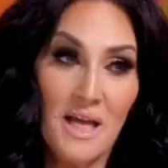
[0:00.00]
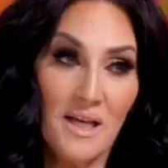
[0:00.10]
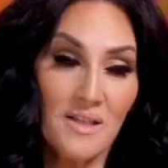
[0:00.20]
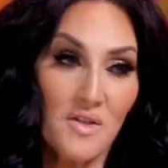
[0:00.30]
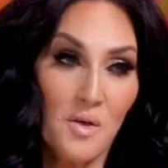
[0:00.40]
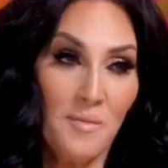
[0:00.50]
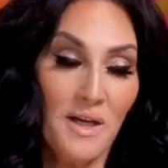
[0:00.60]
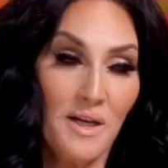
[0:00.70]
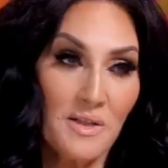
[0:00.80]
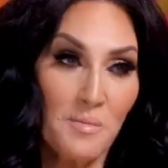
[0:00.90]
lot to so
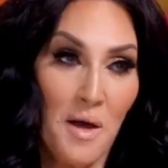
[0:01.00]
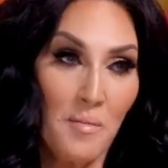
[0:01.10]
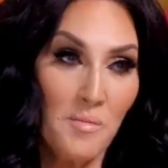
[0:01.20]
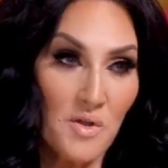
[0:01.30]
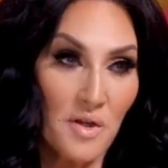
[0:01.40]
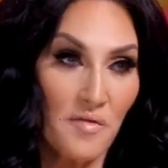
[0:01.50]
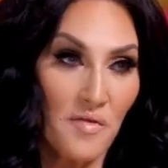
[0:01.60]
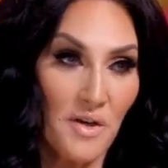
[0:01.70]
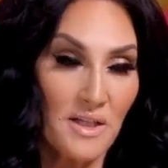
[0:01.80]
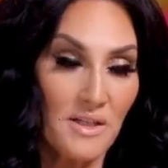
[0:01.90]
many of us pop music
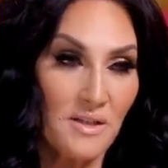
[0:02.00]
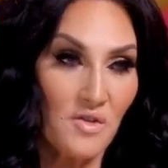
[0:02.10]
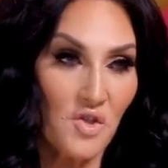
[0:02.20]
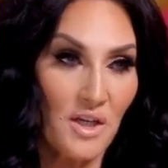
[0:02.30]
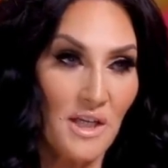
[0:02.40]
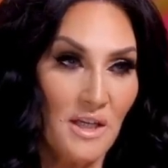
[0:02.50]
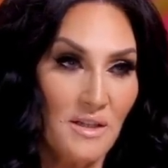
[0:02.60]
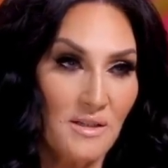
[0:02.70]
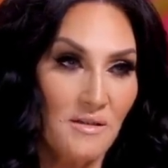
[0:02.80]
freaks and junkies.